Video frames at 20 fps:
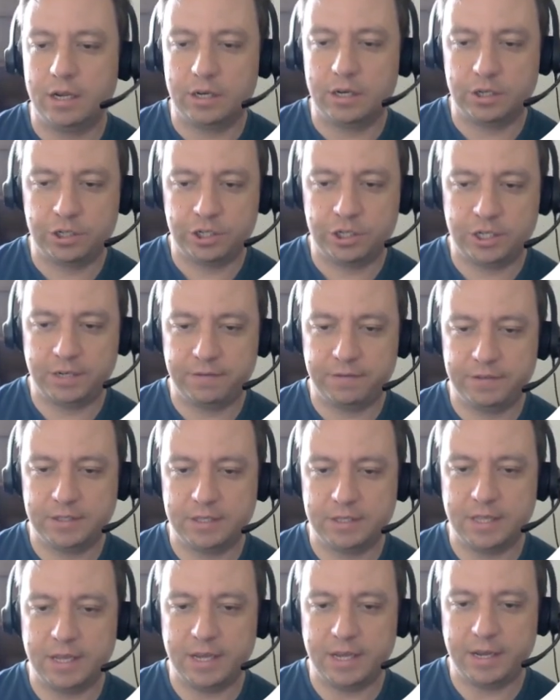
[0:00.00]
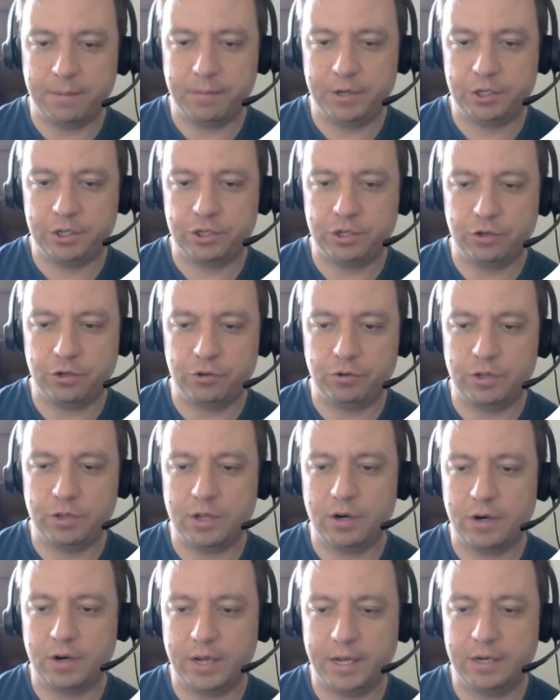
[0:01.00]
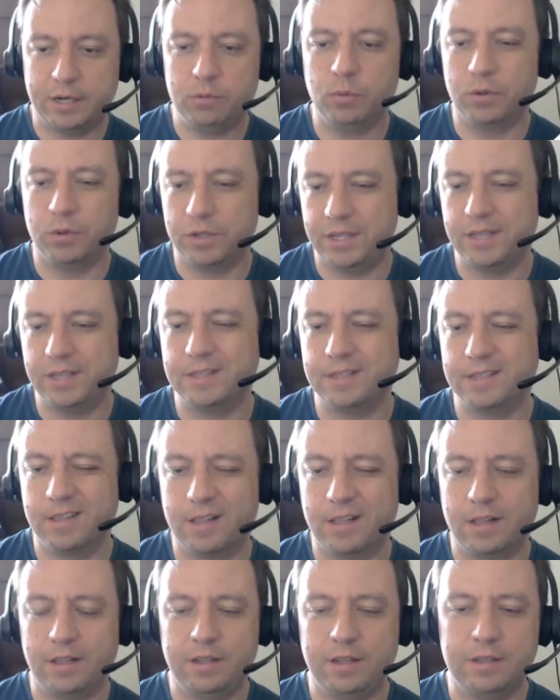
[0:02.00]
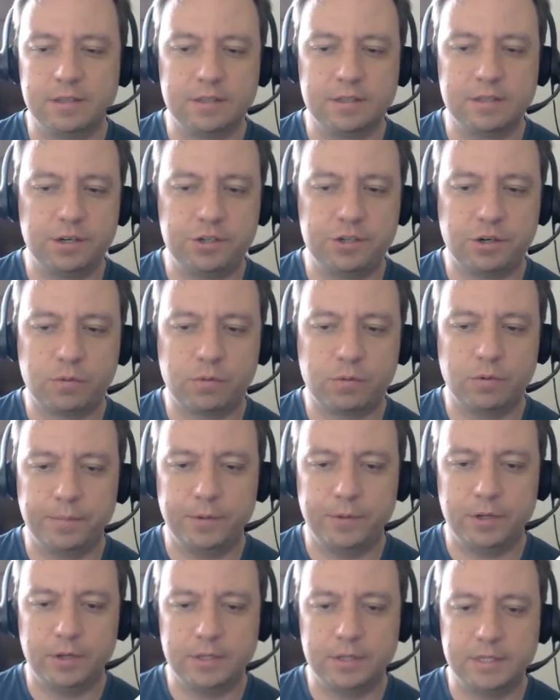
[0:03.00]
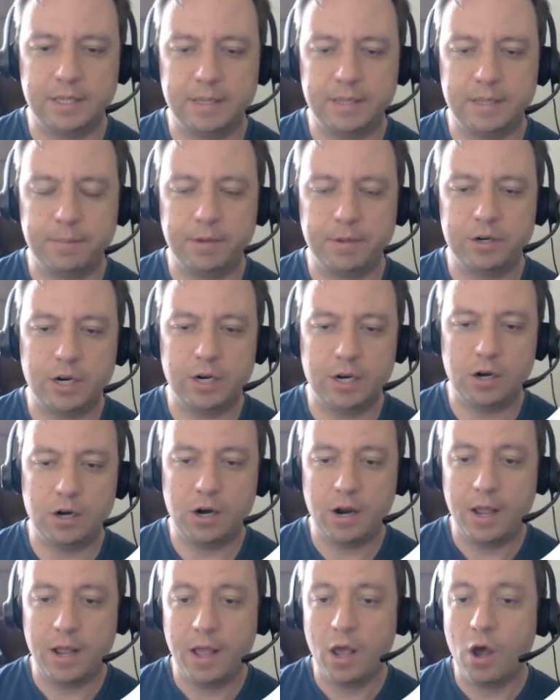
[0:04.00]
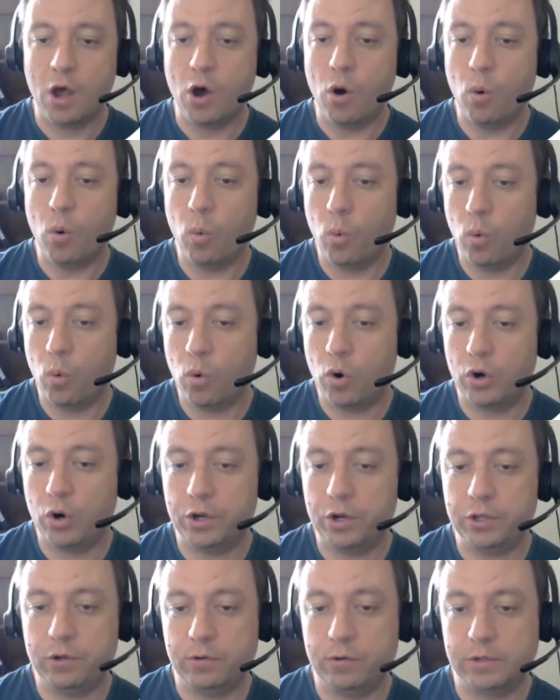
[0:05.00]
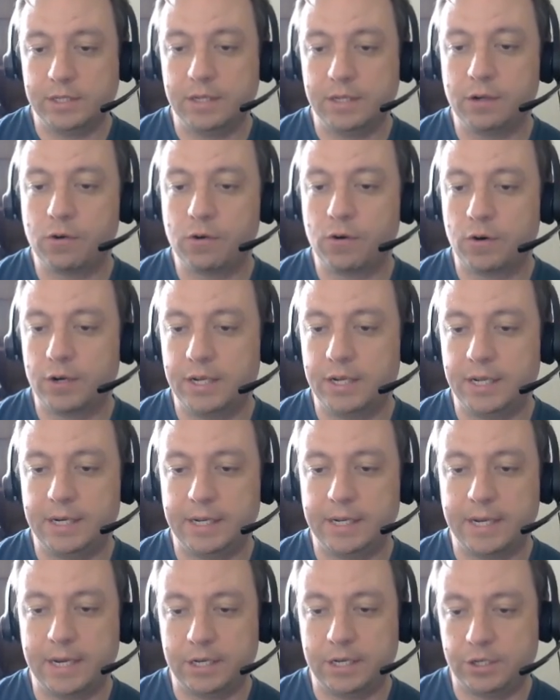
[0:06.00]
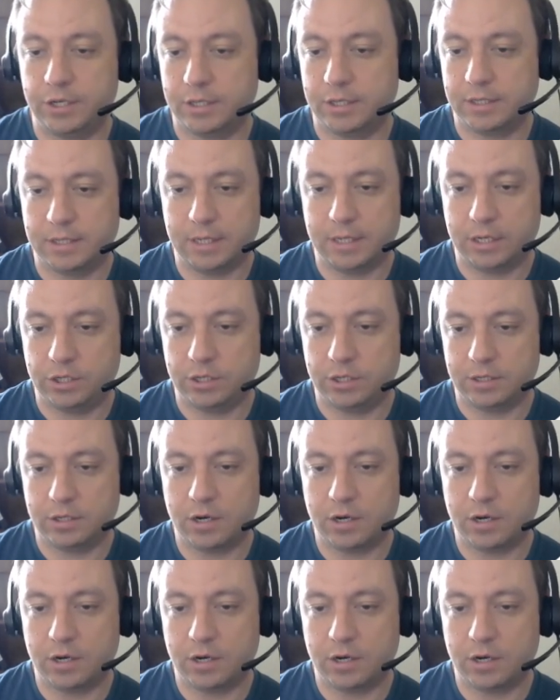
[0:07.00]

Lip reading: shifts the emission to the red, well, yields larger quantum dots that emit radar, or using coordinating agents such as